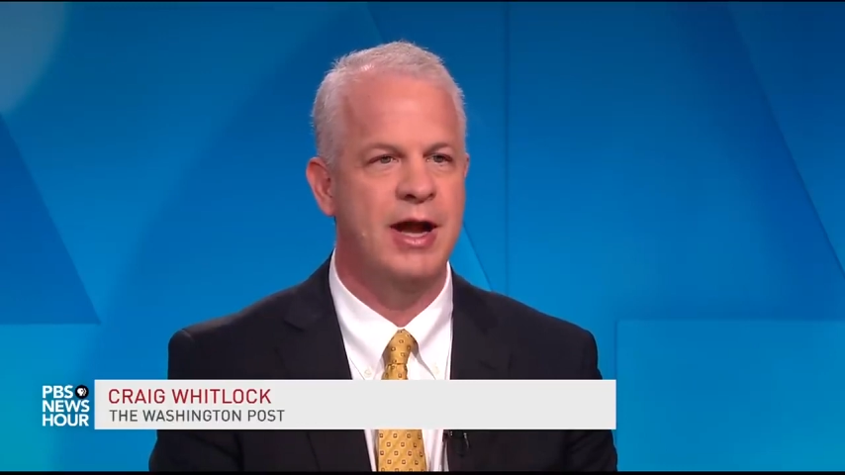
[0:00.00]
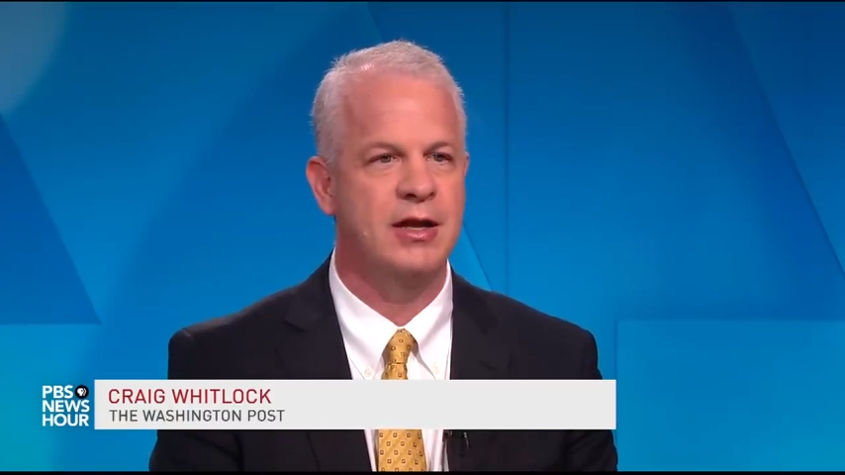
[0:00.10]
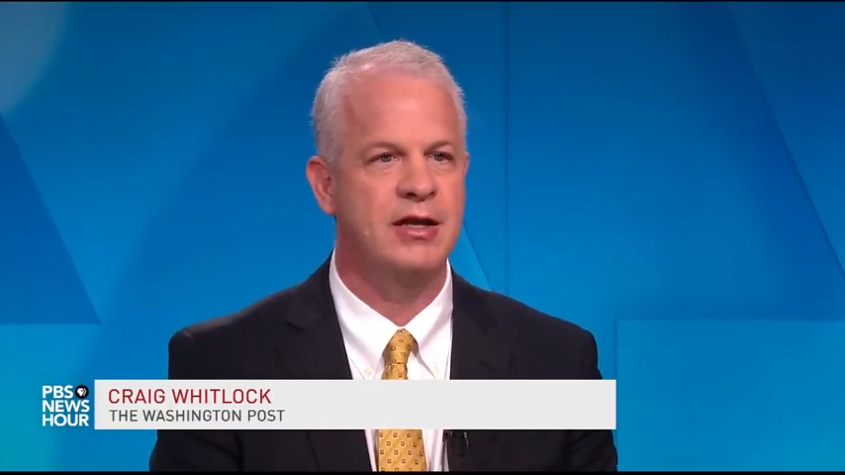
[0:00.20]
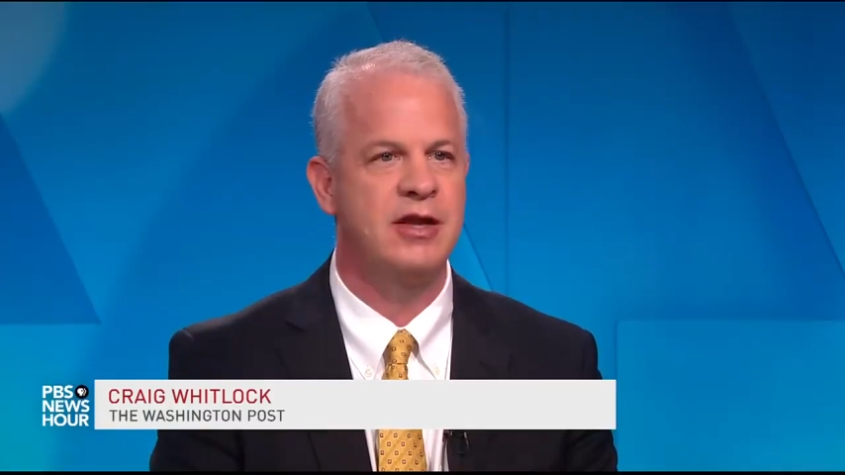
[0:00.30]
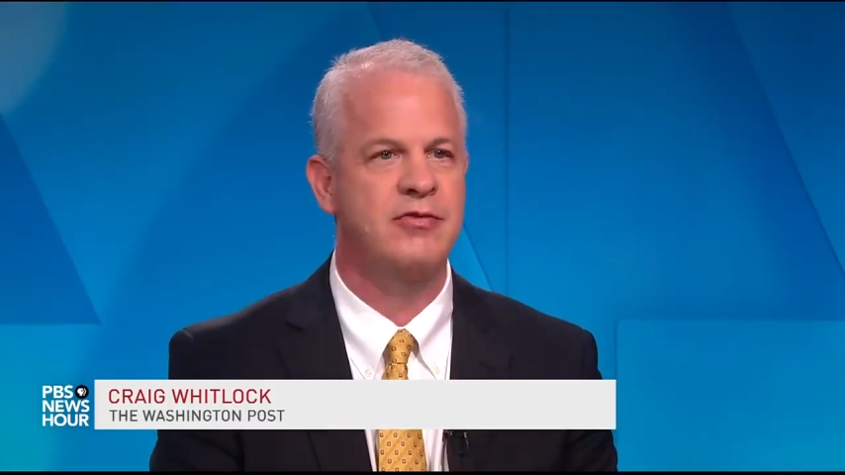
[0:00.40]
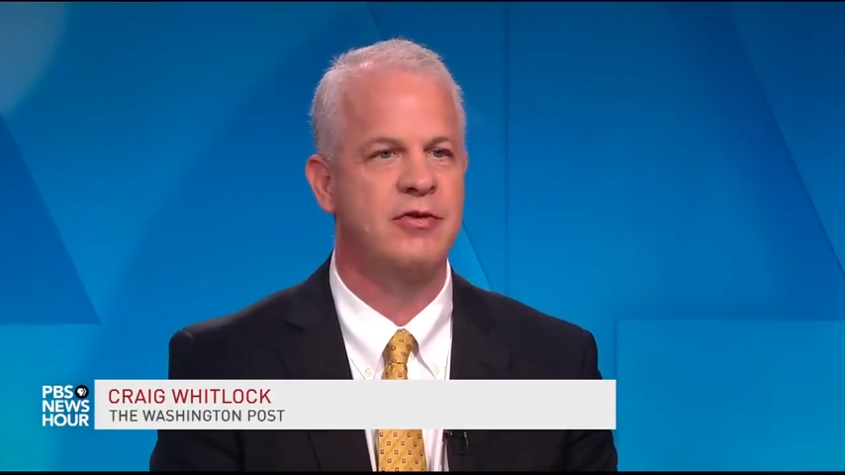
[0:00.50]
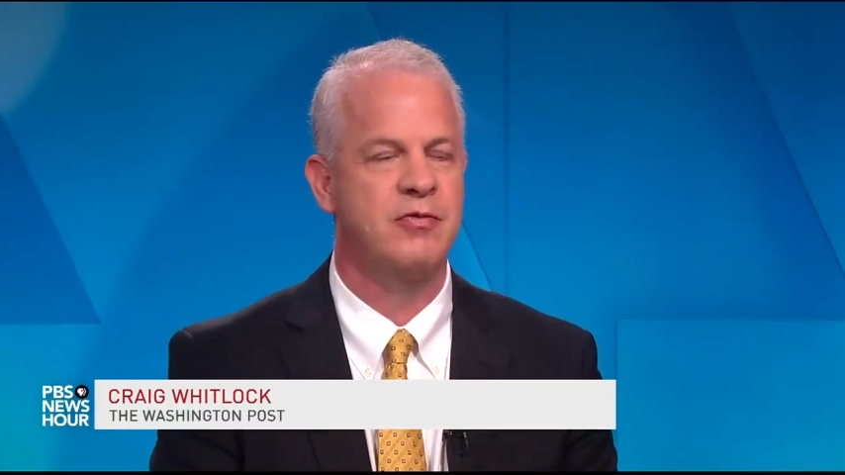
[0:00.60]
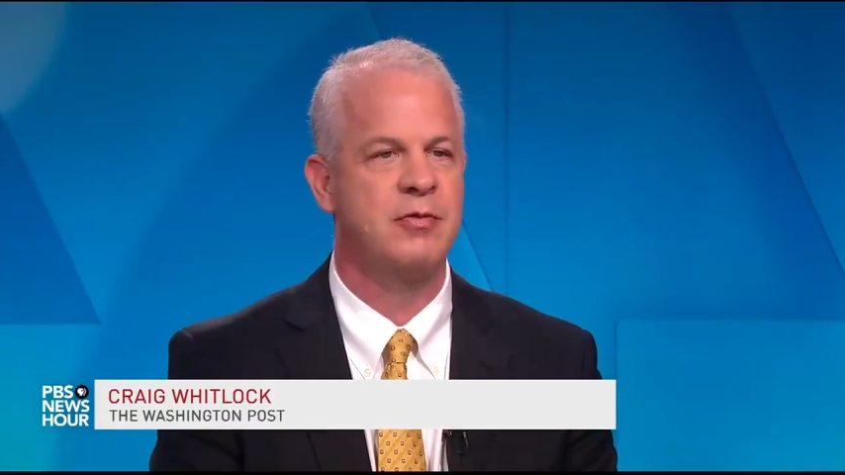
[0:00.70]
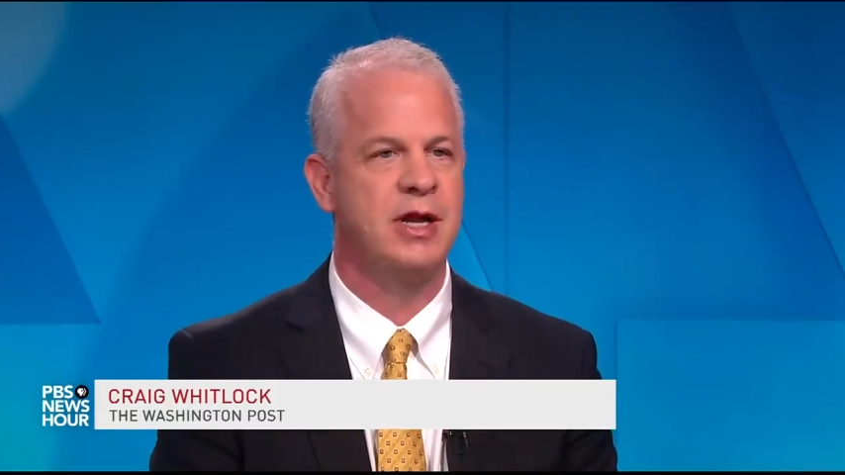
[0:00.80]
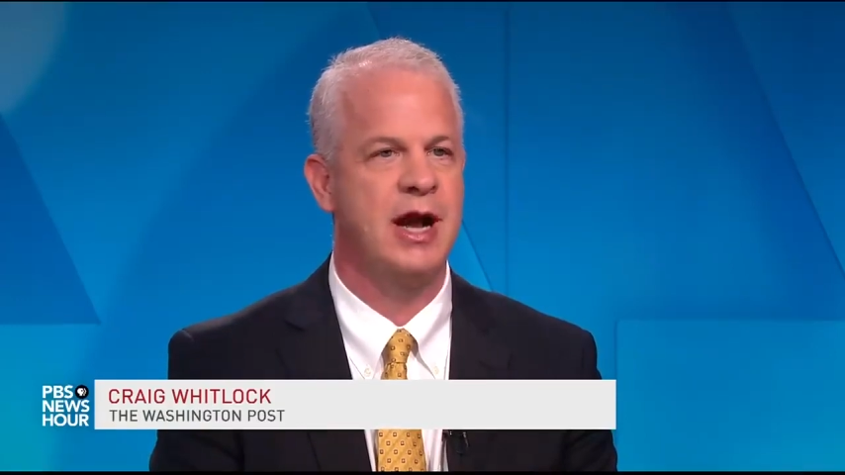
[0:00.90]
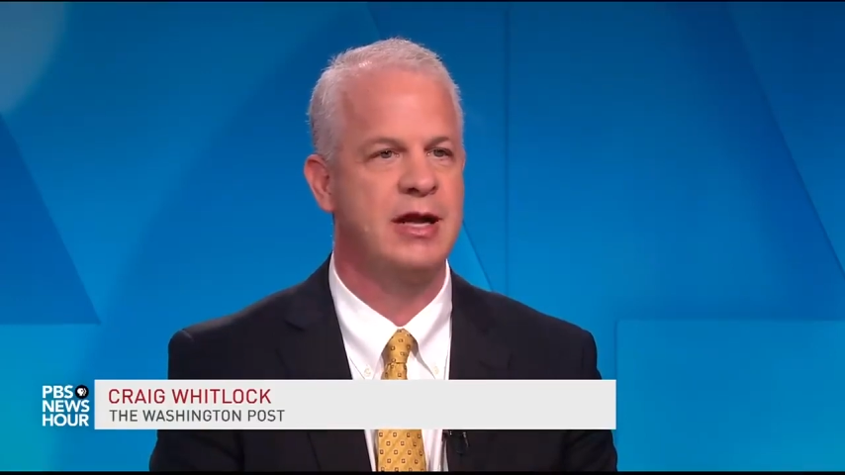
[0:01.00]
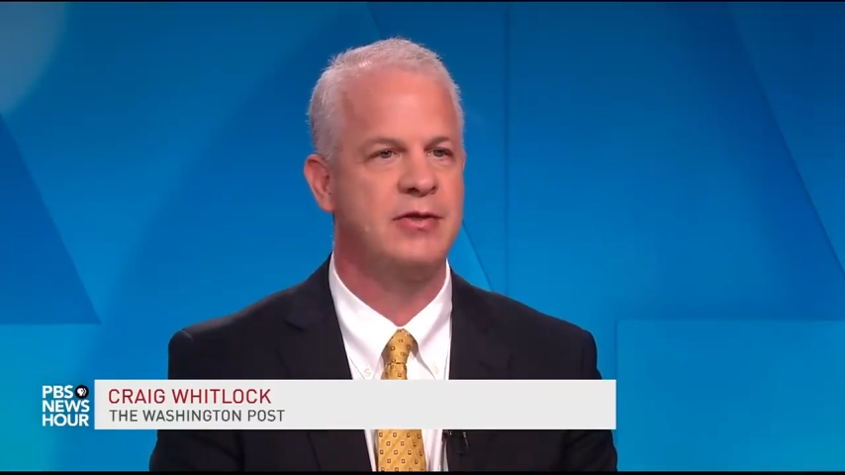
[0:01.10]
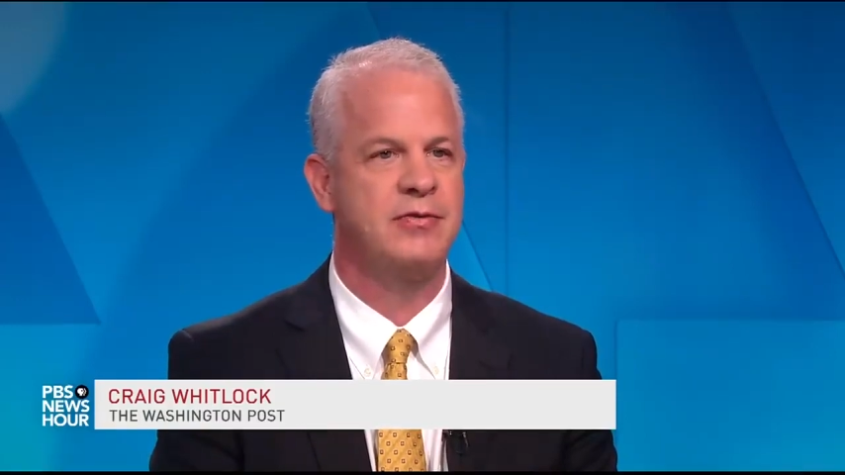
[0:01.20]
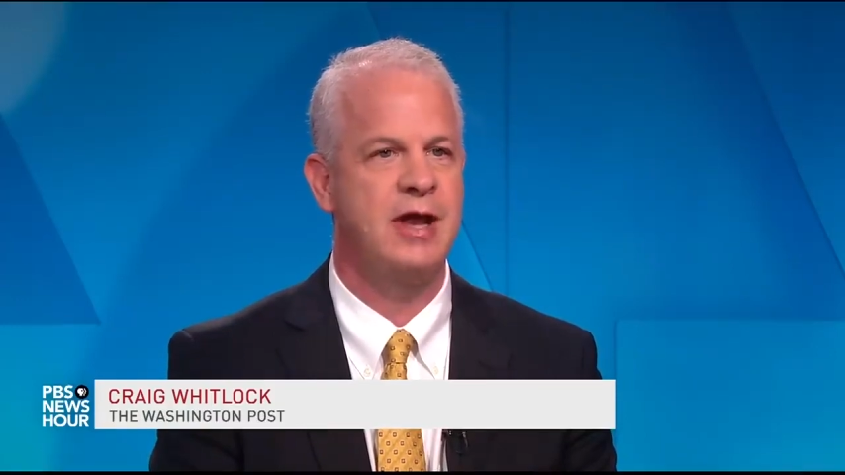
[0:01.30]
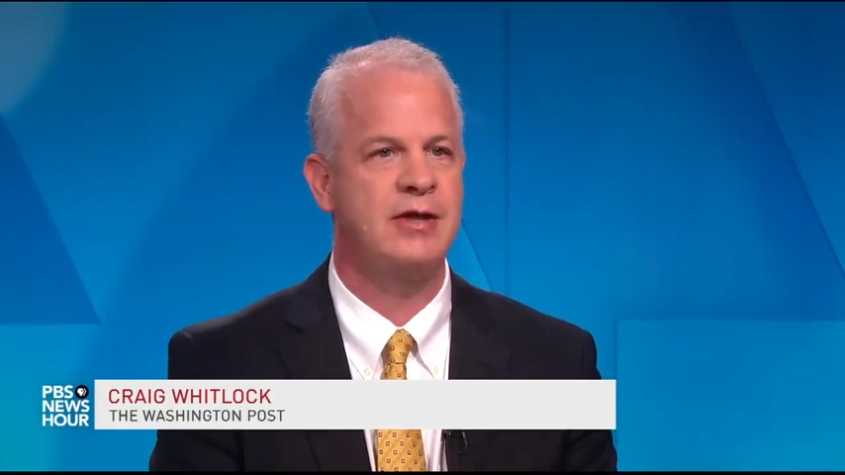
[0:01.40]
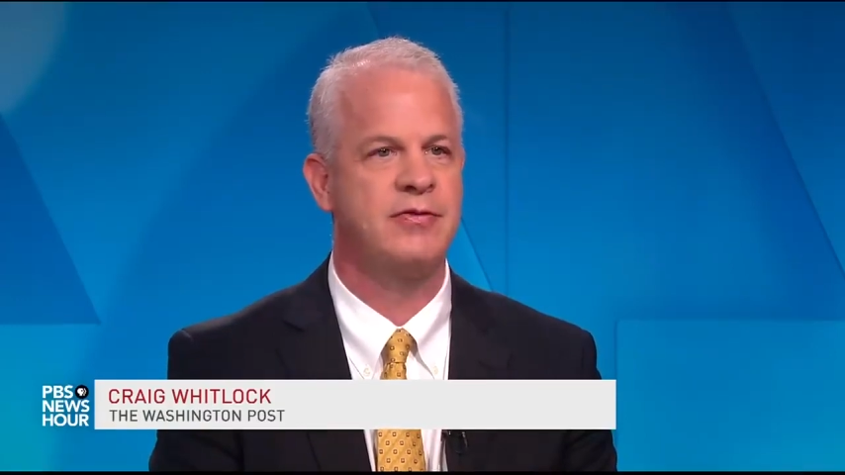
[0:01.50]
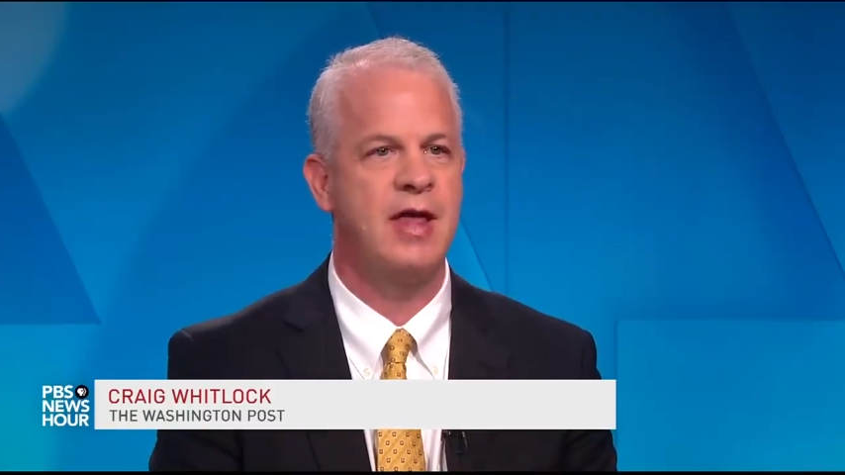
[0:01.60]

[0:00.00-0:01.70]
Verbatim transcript: recognition from the United States.